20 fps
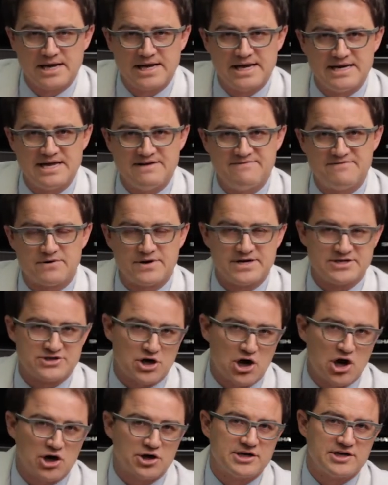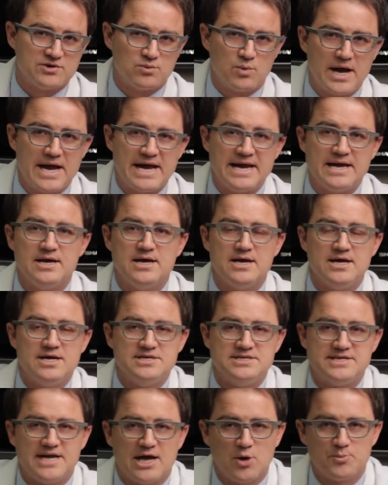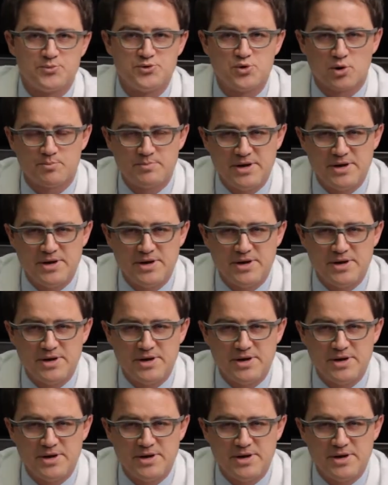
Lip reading: in a very targeted way to help your